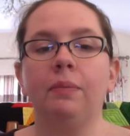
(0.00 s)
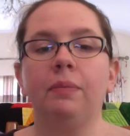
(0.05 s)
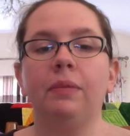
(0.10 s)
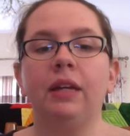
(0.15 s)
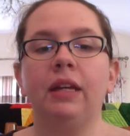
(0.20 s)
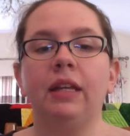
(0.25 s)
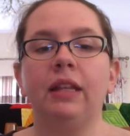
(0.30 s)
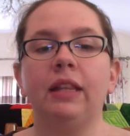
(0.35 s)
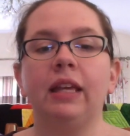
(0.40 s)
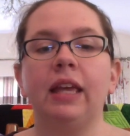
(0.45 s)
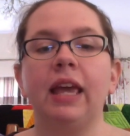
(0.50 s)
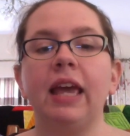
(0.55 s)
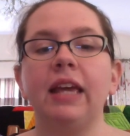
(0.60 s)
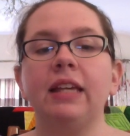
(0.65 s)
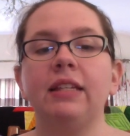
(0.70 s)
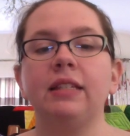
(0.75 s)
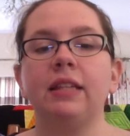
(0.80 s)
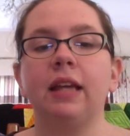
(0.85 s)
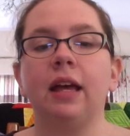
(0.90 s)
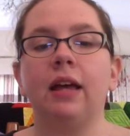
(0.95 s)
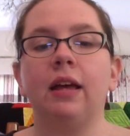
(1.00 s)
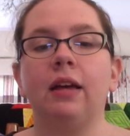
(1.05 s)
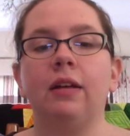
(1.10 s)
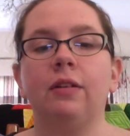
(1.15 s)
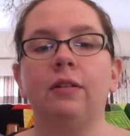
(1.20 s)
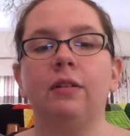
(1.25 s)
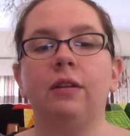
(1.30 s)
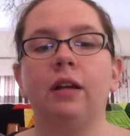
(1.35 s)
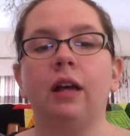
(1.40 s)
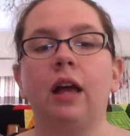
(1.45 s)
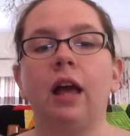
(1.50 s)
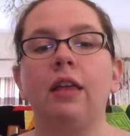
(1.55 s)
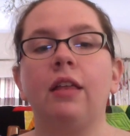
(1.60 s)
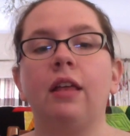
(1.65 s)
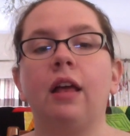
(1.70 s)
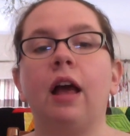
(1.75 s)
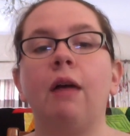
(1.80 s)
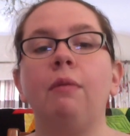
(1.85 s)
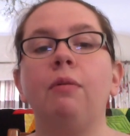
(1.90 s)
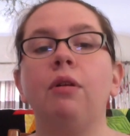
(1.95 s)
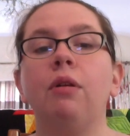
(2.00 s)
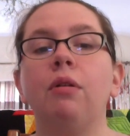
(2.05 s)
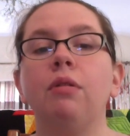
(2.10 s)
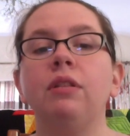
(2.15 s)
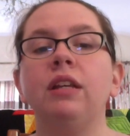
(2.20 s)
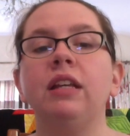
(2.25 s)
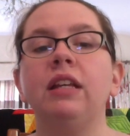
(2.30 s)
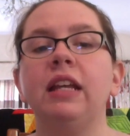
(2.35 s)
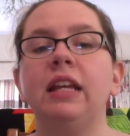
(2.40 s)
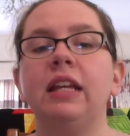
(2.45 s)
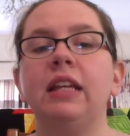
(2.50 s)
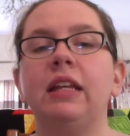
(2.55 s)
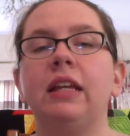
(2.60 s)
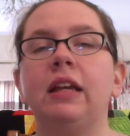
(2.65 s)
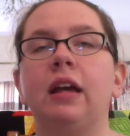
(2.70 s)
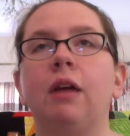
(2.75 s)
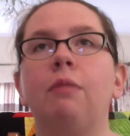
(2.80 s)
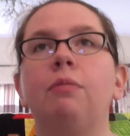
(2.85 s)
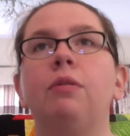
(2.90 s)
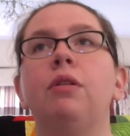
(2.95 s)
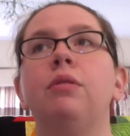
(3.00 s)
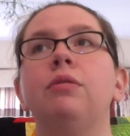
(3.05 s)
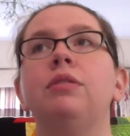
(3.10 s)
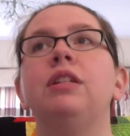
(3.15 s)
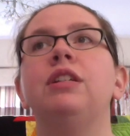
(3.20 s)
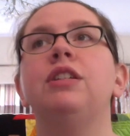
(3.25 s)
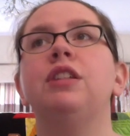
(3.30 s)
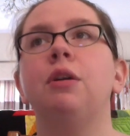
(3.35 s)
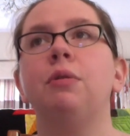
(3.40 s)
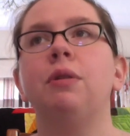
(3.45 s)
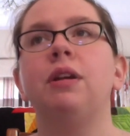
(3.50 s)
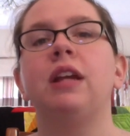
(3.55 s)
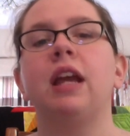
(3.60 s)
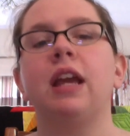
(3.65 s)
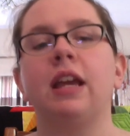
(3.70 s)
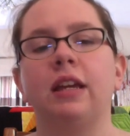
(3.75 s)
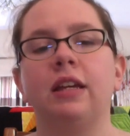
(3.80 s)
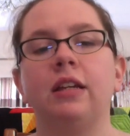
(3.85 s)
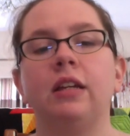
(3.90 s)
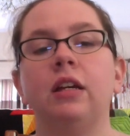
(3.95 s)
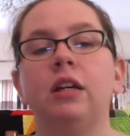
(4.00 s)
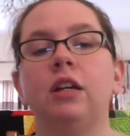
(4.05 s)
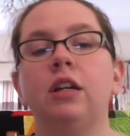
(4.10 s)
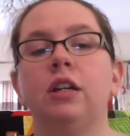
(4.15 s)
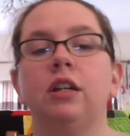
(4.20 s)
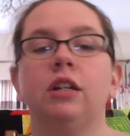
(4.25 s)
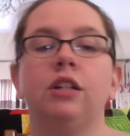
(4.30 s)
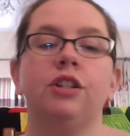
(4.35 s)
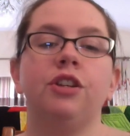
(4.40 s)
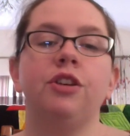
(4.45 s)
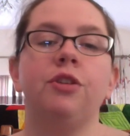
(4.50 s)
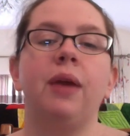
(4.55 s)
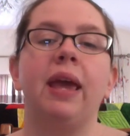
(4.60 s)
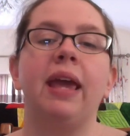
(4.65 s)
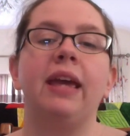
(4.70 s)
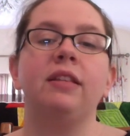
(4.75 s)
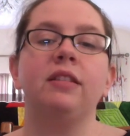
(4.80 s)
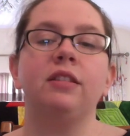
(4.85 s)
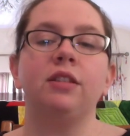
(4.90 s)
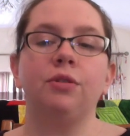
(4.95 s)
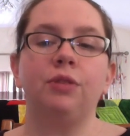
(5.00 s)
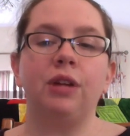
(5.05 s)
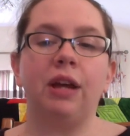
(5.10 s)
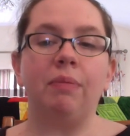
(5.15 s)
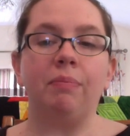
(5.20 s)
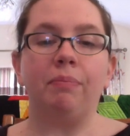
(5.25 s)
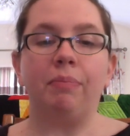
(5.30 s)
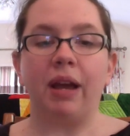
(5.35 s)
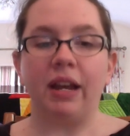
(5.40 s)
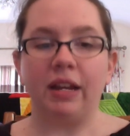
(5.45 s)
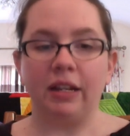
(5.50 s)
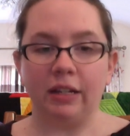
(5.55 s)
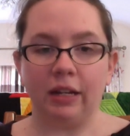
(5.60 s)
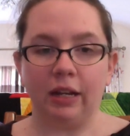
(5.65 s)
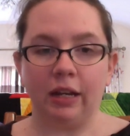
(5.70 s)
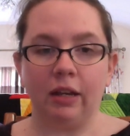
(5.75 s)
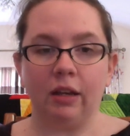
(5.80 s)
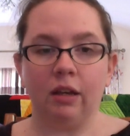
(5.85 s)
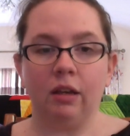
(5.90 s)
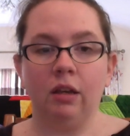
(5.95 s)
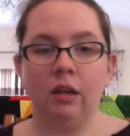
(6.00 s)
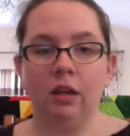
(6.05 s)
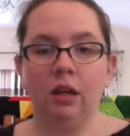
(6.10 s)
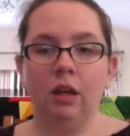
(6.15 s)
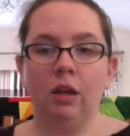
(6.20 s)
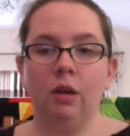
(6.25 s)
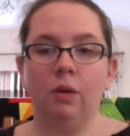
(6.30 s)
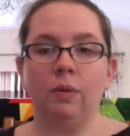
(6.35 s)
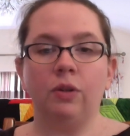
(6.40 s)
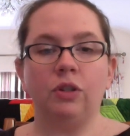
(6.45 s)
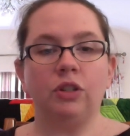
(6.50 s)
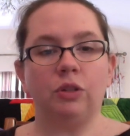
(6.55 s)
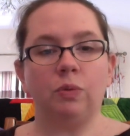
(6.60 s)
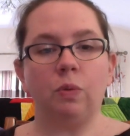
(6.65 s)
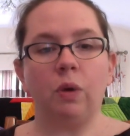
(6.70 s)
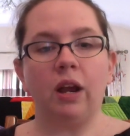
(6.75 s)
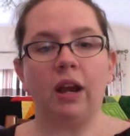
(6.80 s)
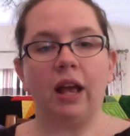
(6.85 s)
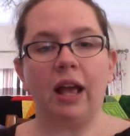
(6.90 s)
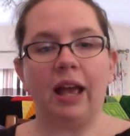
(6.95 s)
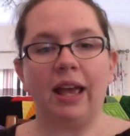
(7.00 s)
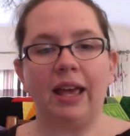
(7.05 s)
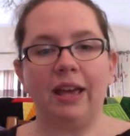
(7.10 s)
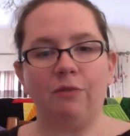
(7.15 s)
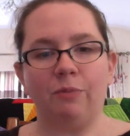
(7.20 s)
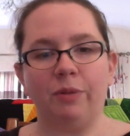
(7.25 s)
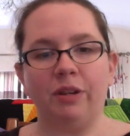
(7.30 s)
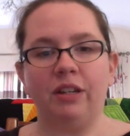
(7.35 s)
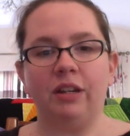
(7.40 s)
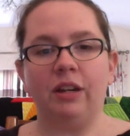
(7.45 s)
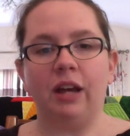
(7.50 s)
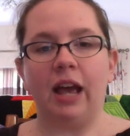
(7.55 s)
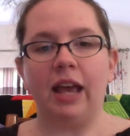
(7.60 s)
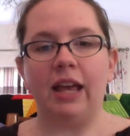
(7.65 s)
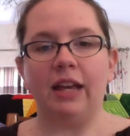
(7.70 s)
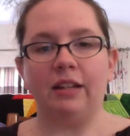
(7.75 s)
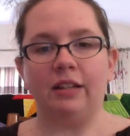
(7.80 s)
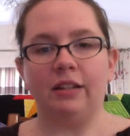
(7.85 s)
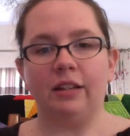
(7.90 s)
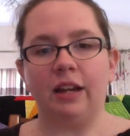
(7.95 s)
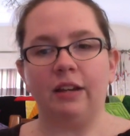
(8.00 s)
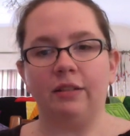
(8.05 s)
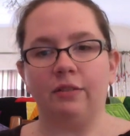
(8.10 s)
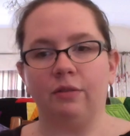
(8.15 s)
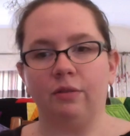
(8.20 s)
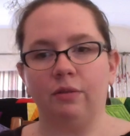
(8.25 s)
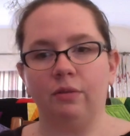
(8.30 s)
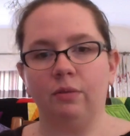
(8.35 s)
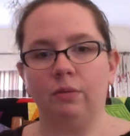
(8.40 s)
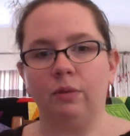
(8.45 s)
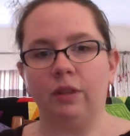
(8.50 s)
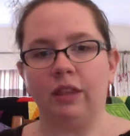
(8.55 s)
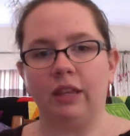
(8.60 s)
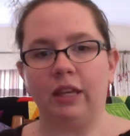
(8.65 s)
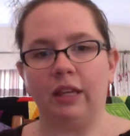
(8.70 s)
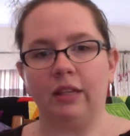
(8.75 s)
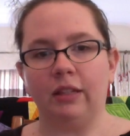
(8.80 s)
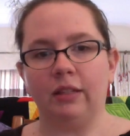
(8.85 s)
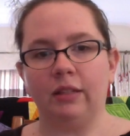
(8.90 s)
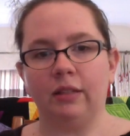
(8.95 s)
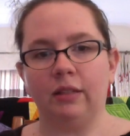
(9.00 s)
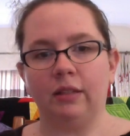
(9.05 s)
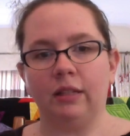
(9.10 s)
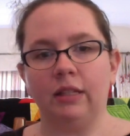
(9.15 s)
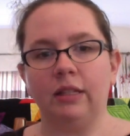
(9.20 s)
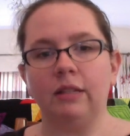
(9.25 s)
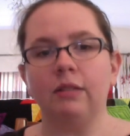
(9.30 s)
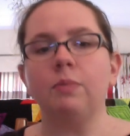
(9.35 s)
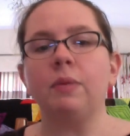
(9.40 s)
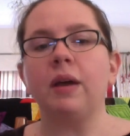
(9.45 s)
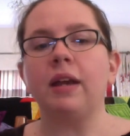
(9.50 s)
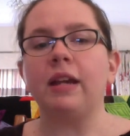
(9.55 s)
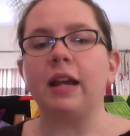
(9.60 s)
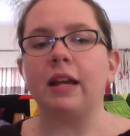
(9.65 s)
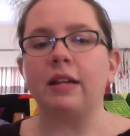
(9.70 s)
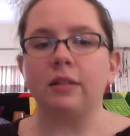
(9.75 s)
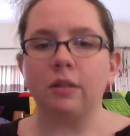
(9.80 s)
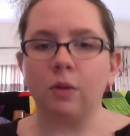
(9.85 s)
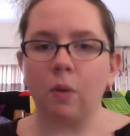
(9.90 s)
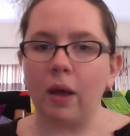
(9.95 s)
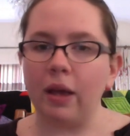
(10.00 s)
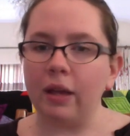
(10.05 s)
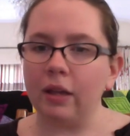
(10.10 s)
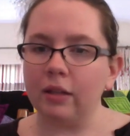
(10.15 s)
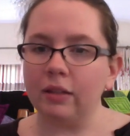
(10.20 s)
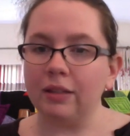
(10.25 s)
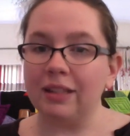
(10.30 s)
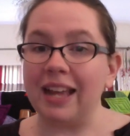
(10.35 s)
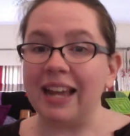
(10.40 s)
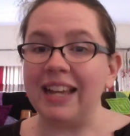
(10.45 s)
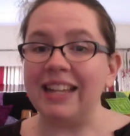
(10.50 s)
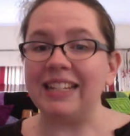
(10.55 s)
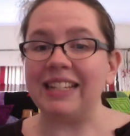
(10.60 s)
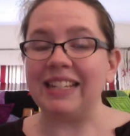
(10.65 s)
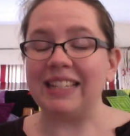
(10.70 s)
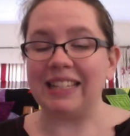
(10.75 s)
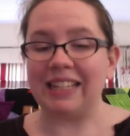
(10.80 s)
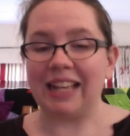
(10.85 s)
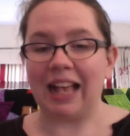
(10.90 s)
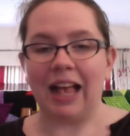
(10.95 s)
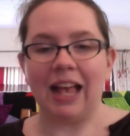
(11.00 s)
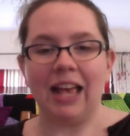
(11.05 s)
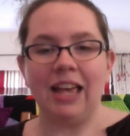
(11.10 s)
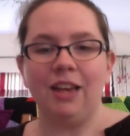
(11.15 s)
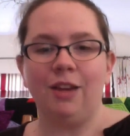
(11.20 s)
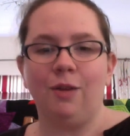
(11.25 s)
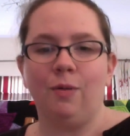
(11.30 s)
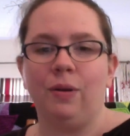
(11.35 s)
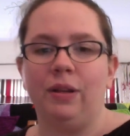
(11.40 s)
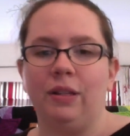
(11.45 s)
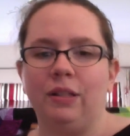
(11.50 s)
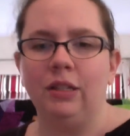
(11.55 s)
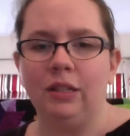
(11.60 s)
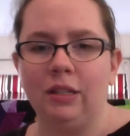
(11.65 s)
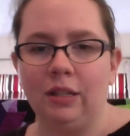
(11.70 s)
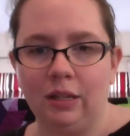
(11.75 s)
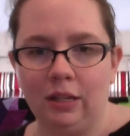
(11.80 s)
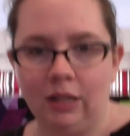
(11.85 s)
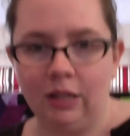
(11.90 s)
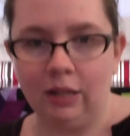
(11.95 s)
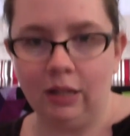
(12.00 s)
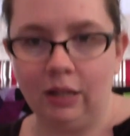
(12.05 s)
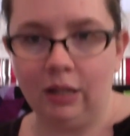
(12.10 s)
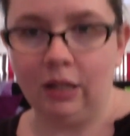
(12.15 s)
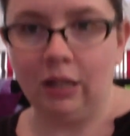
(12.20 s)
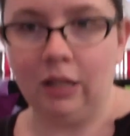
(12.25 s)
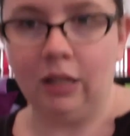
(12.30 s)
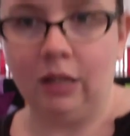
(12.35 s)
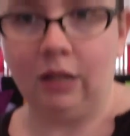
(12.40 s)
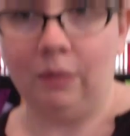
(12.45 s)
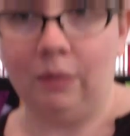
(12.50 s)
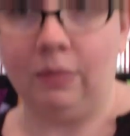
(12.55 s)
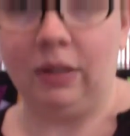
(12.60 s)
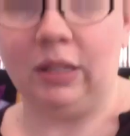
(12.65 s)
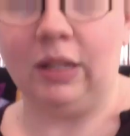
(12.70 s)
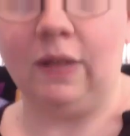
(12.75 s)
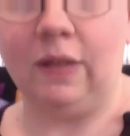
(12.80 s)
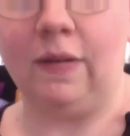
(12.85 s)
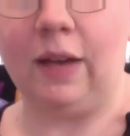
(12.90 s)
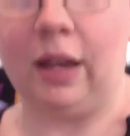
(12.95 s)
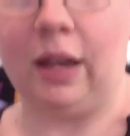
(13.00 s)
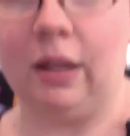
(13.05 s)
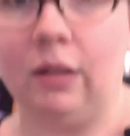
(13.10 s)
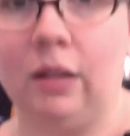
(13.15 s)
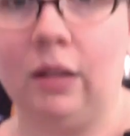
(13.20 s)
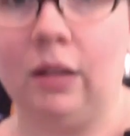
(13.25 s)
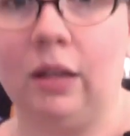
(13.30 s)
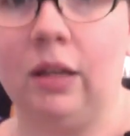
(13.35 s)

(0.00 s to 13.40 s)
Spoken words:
In the case of, I will only sew at night to hand sew down binding, which is what I had done with this. This is my night sky quilt. Let me see if I can.